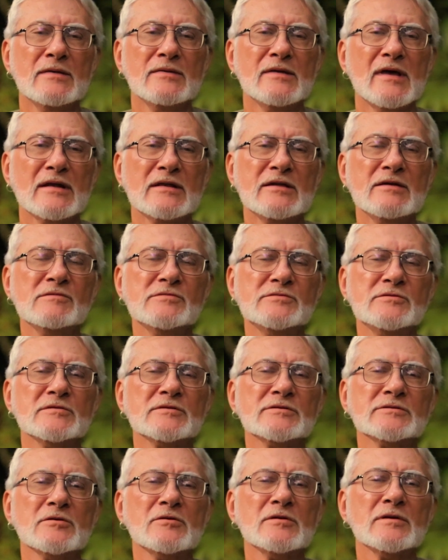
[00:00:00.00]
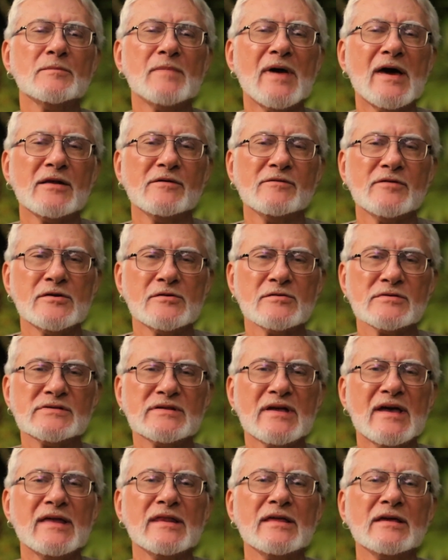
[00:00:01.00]
that gives you a certain amount of
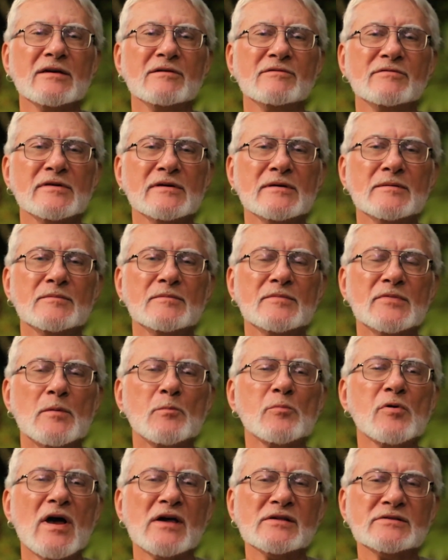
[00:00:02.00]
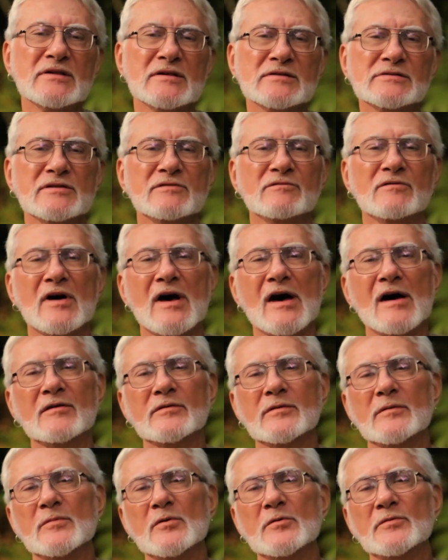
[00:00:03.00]
understanding of the process
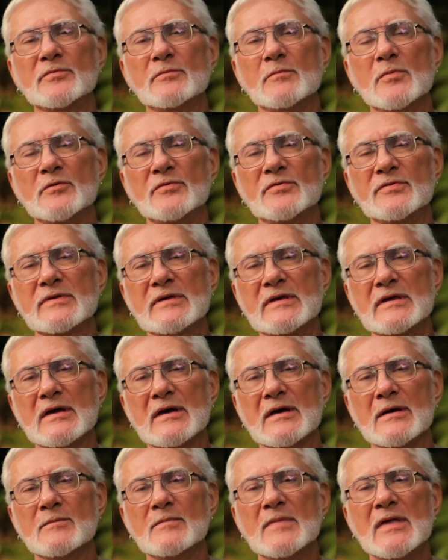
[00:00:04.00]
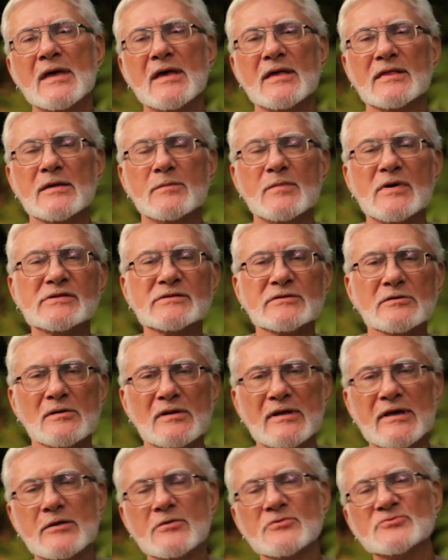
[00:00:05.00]
involved, of both the
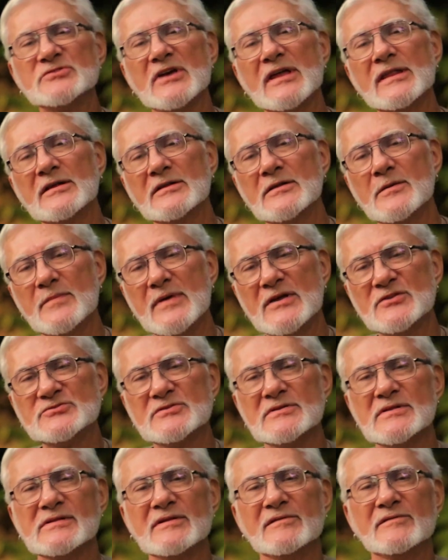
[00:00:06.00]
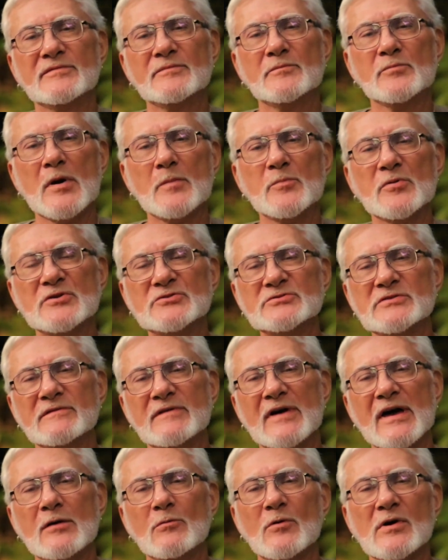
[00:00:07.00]
mystical energetic dimensions of preparation of
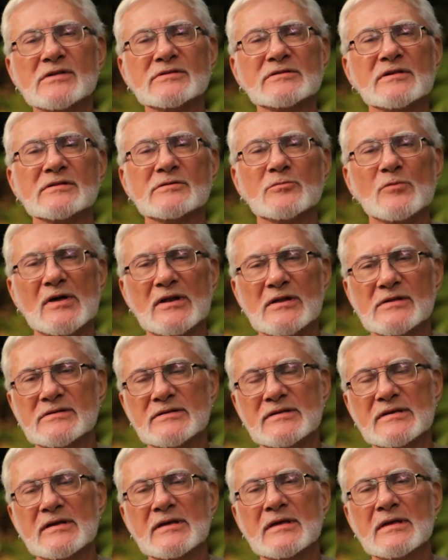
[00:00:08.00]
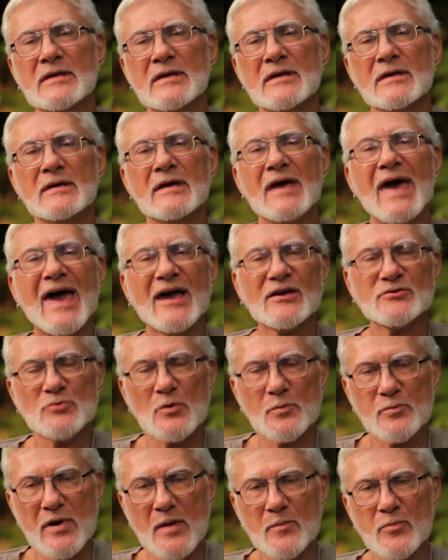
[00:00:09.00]
ayahuasca, as well as the
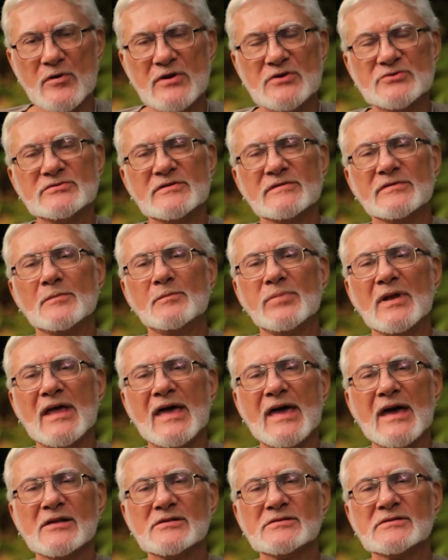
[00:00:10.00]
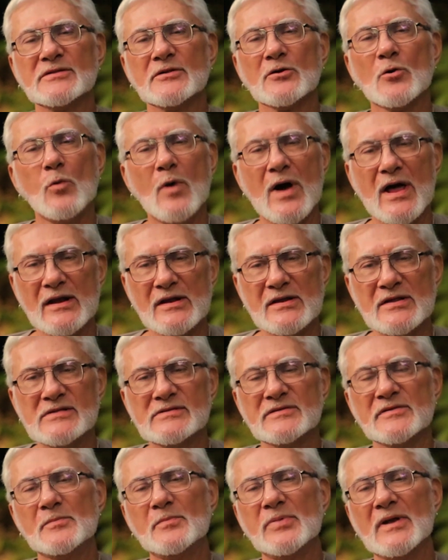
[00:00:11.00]
actual preparation of the plants, the
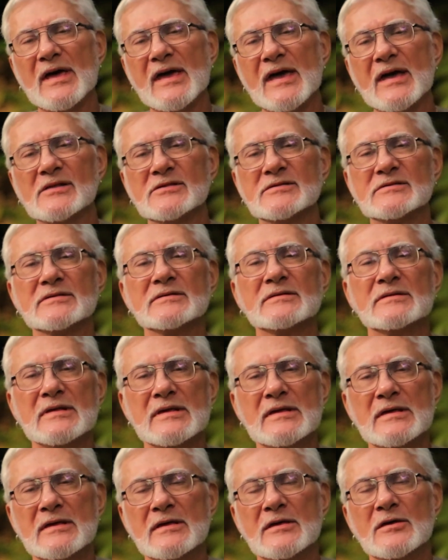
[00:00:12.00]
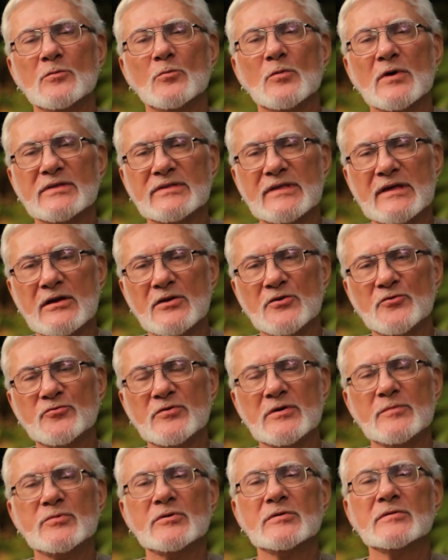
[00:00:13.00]
qualities of the plants, what they
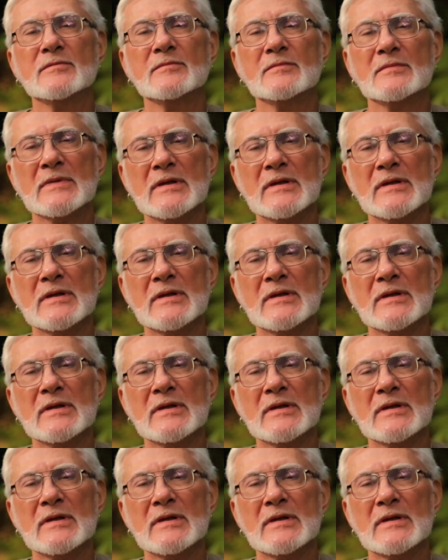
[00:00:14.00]
contribute,